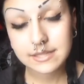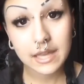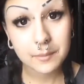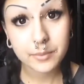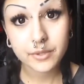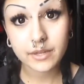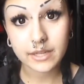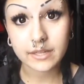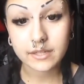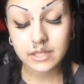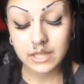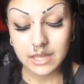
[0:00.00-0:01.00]

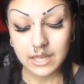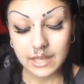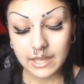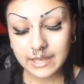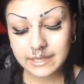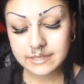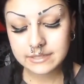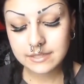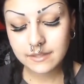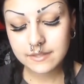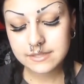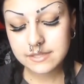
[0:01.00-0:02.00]
tapering, and
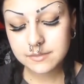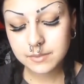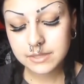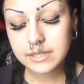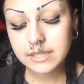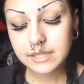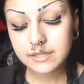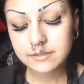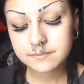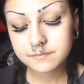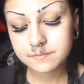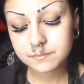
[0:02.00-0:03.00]
this is really
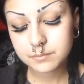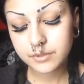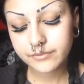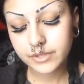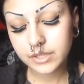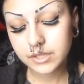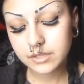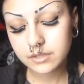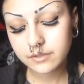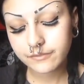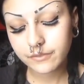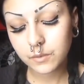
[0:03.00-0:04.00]
preferred
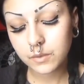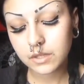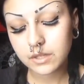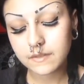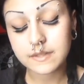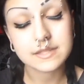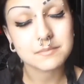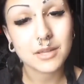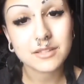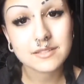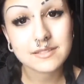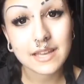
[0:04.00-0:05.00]
for the
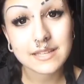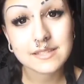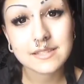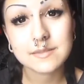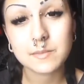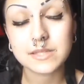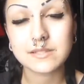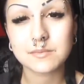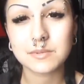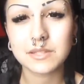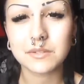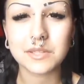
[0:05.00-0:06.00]
smaller sizes because it's
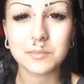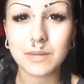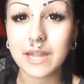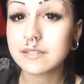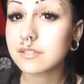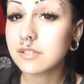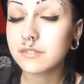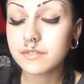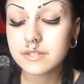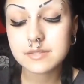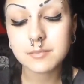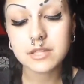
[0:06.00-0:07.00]
really only practical for
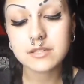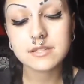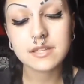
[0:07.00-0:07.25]
the smaller